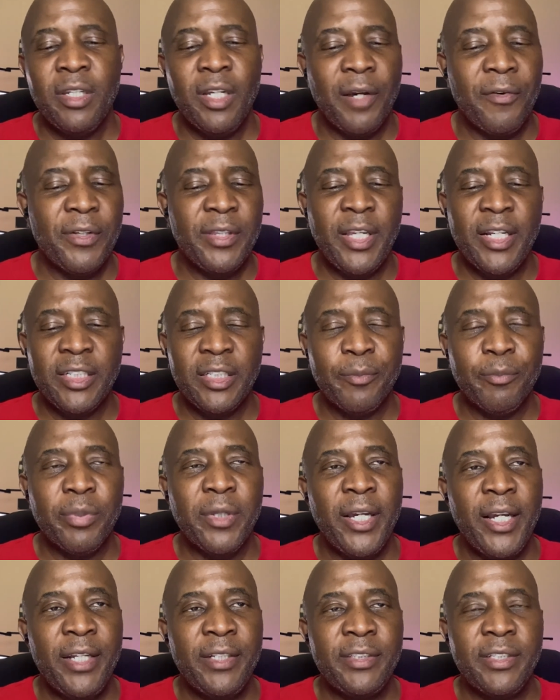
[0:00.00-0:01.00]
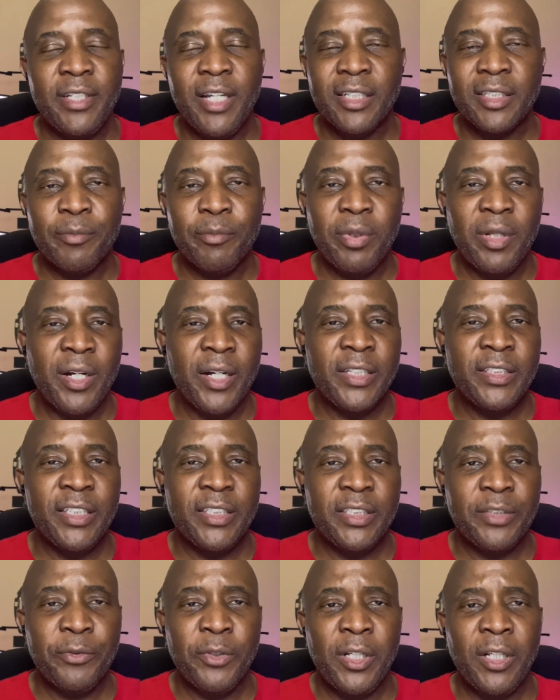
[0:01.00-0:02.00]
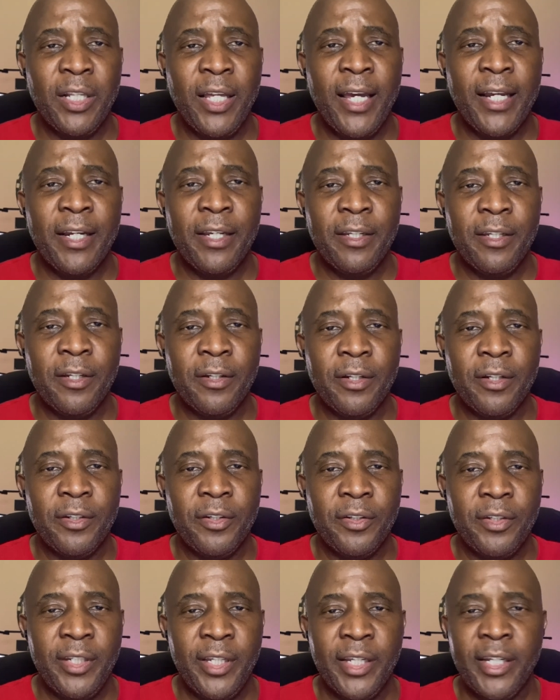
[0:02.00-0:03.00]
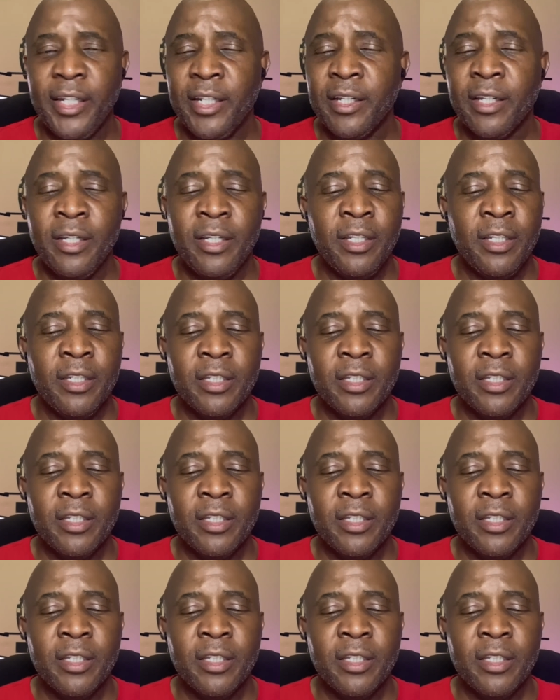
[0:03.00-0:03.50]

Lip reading: everything's in place, you got some plugins that you really like and you're digging.